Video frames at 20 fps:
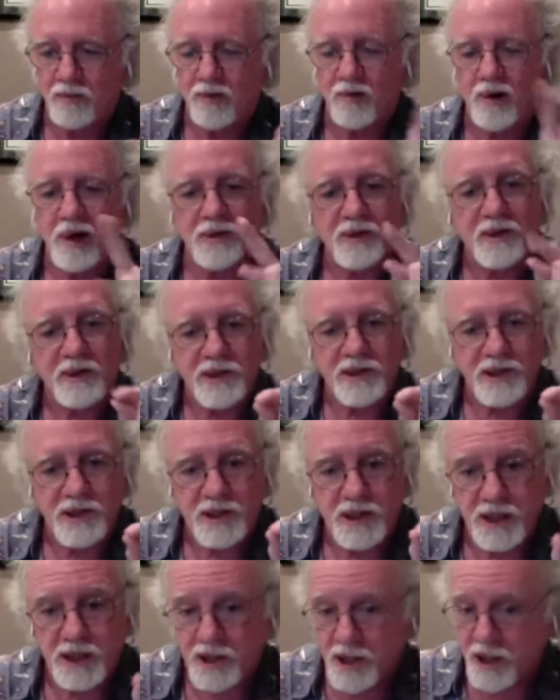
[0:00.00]
In
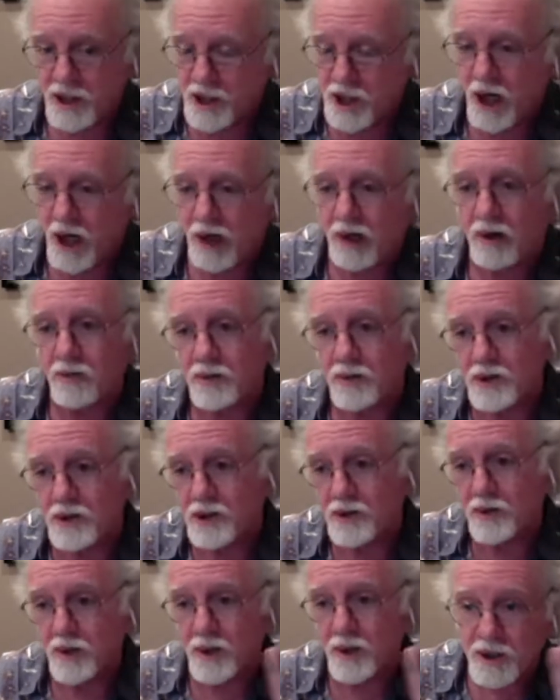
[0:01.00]
parentheses, they say Jaco
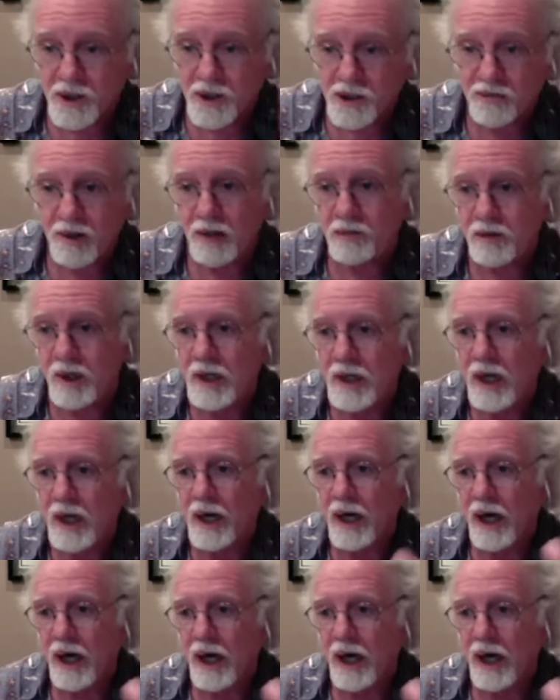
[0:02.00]
Pastorius, maybe.